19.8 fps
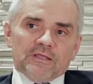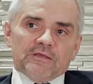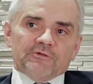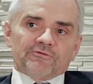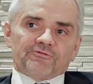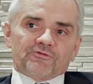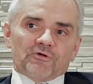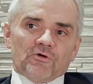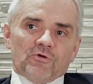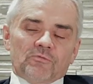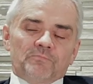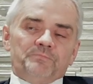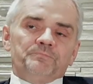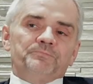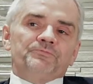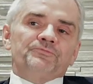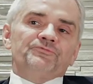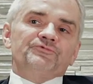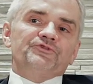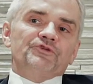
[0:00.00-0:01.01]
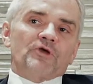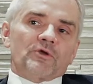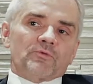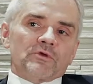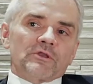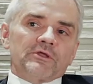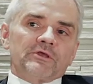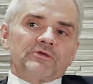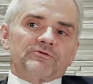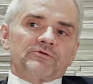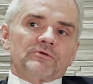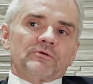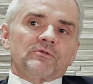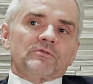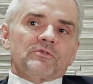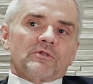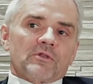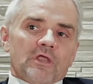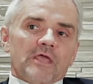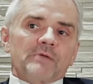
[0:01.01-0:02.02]
So generally,
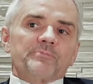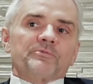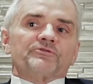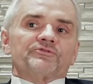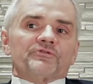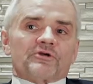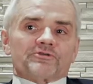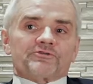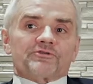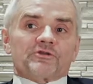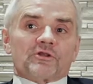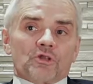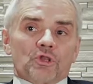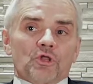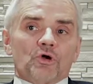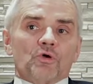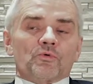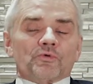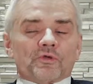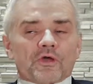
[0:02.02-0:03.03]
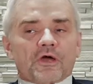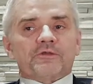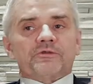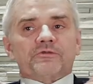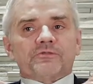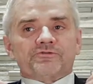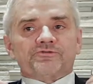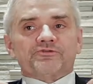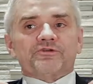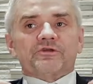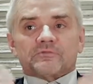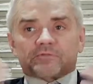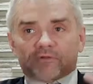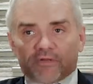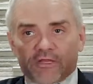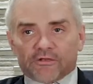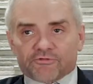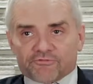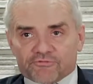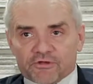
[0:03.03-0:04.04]
the liposuction alone under the chin,
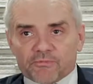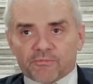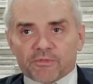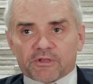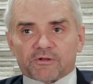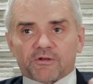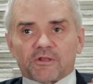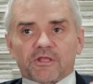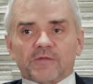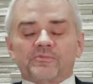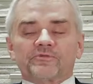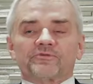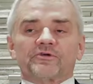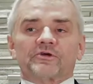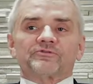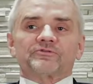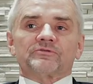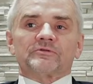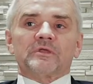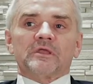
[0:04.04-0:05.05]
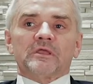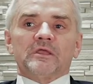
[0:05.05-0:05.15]
again, submental liposuction,